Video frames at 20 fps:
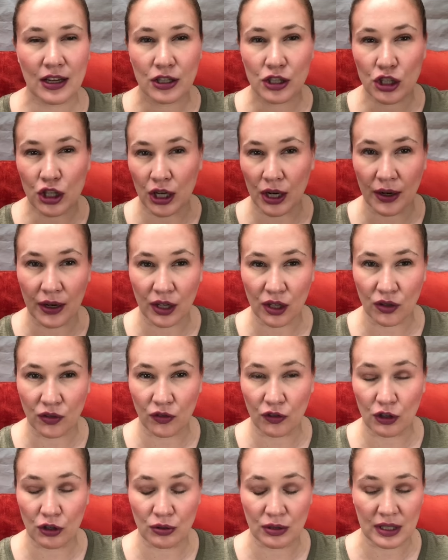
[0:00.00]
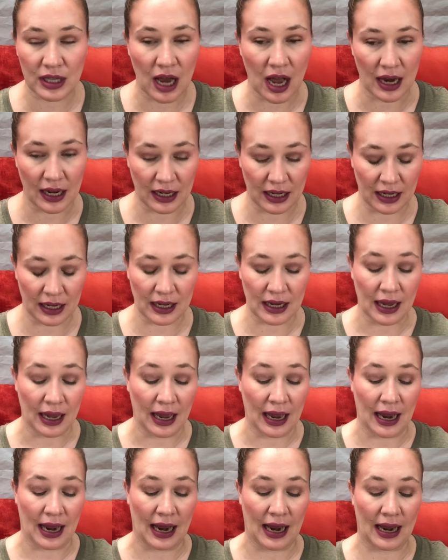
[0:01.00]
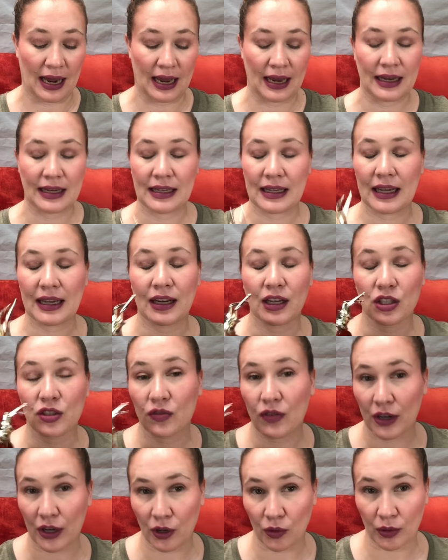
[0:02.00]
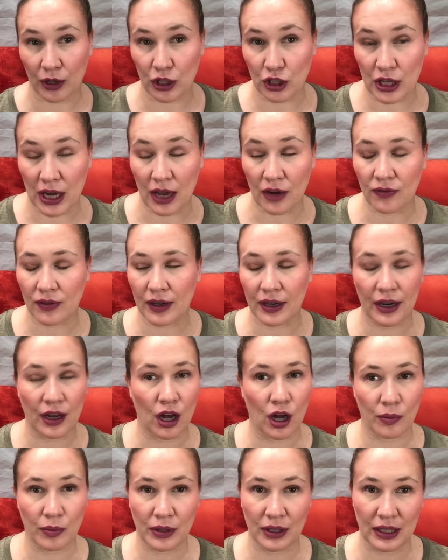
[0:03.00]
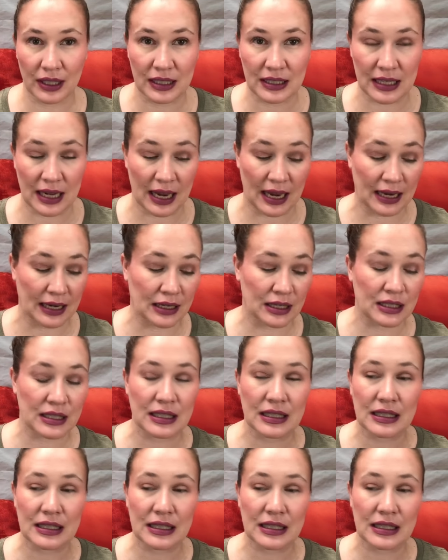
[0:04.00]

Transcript: cherry infused honey and it is very rich and very opulent and